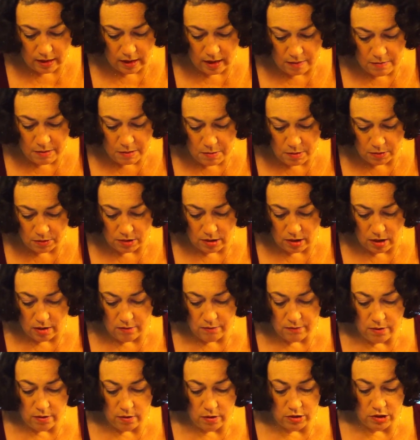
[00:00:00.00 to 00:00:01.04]
I'm the most
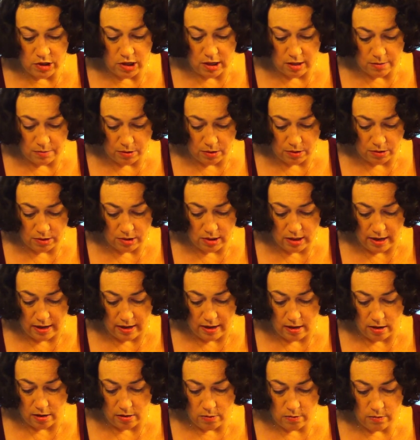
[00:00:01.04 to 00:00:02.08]
unphotogenic person I
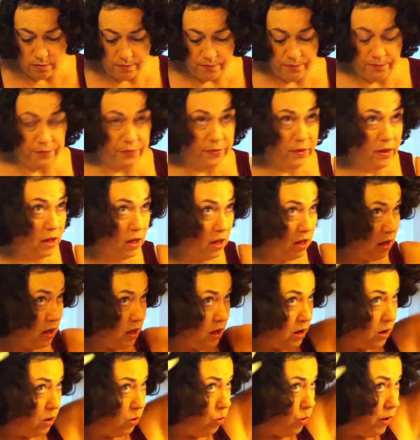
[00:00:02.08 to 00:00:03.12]
know.
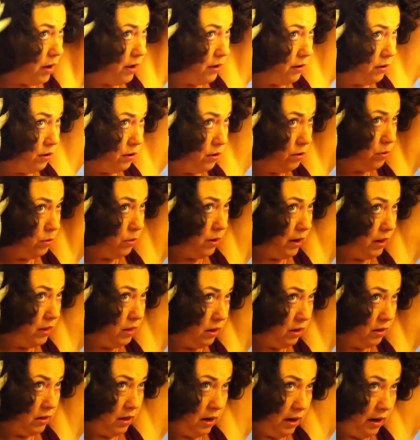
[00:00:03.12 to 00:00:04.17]
Why on earth would I
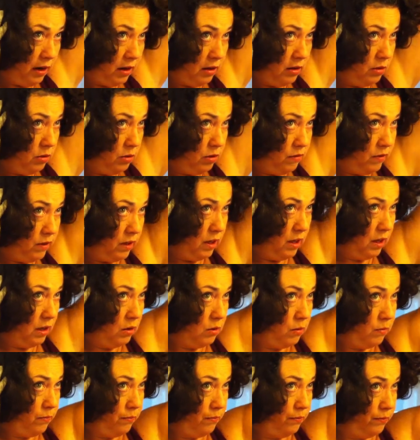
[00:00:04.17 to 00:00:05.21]
think that I could do a
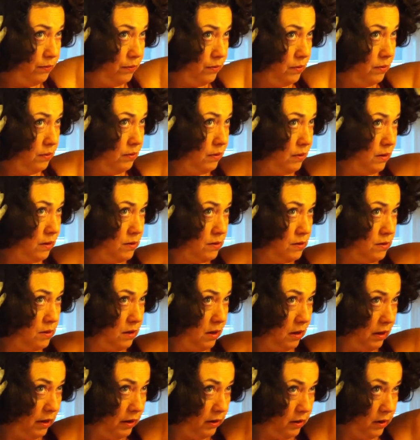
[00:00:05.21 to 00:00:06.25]
video? This is
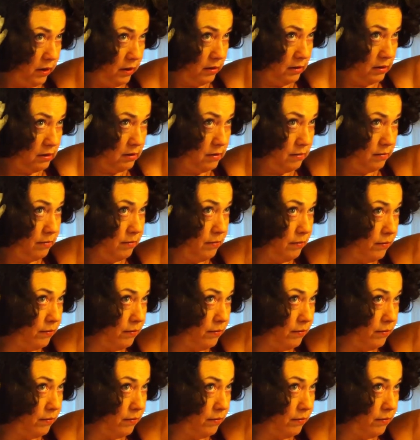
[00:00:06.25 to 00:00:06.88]
hilarious.